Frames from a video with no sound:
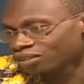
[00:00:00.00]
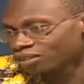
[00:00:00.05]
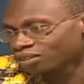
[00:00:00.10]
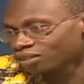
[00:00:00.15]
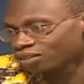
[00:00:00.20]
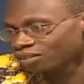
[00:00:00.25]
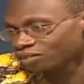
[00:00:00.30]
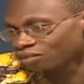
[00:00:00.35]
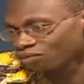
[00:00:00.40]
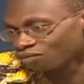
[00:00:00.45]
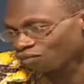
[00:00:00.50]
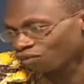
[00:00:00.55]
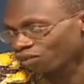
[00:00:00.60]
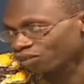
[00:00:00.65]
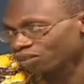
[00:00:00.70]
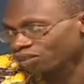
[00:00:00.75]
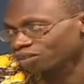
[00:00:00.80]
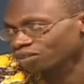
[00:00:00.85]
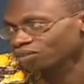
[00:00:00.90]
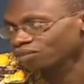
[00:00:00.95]
4
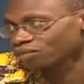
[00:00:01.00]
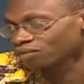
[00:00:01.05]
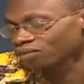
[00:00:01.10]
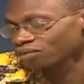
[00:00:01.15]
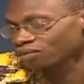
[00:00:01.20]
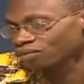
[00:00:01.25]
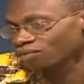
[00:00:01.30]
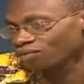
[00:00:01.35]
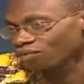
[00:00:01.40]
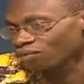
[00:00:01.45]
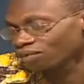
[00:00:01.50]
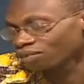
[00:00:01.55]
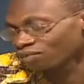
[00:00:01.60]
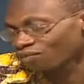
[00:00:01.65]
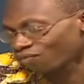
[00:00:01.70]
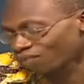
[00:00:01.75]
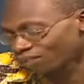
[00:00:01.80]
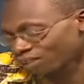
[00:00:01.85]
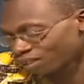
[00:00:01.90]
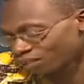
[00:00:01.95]
years
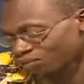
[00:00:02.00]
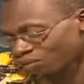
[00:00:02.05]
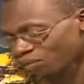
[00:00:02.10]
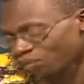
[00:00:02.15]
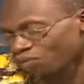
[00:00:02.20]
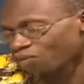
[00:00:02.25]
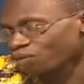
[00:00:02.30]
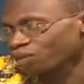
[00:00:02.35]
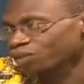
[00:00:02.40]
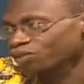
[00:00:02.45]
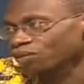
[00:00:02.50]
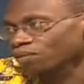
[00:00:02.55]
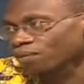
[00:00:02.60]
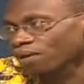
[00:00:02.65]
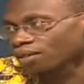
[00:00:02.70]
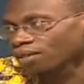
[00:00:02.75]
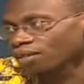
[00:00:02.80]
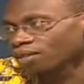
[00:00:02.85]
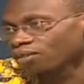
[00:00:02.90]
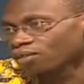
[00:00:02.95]
physics from University of Ghana,
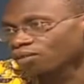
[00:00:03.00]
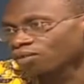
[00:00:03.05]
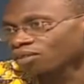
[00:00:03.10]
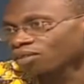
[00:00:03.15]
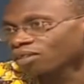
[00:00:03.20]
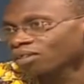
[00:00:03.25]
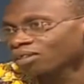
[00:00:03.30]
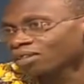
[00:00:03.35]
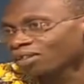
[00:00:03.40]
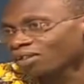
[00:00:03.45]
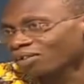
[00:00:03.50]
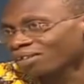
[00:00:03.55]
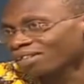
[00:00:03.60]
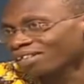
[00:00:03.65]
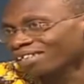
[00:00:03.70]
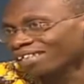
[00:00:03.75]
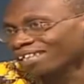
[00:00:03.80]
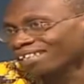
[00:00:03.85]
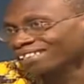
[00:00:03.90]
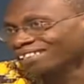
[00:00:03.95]
Legon. Currently
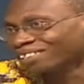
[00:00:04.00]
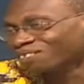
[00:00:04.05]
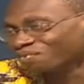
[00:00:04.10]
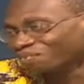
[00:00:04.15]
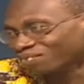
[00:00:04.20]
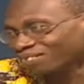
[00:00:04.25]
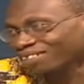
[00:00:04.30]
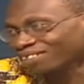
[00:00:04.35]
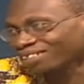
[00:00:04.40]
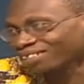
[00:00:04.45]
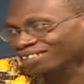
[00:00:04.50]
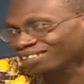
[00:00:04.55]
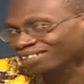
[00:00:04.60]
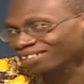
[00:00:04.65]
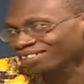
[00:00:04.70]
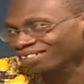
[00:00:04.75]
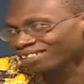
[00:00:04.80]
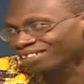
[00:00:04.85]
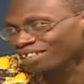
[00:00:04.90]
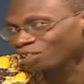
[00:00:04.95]
I teach physics at a
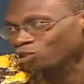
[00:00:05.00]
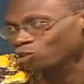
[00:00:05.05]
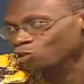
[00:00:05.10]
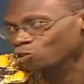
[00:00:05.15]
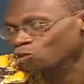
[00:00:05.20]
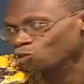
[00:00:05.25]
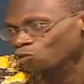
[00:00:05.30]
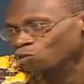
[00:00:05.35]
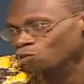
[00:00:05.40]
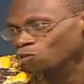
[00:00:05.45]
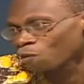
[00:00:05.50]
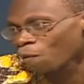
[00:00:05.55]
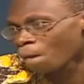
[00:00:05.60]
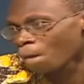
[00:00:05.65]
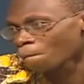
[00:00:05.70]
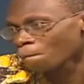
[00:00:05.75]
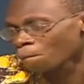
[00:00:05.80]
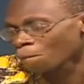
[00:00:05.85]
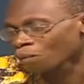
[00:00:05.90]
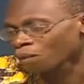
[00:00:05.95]
senior high school.
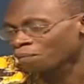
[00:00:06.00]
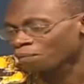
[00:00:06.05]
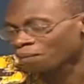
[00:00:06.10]
But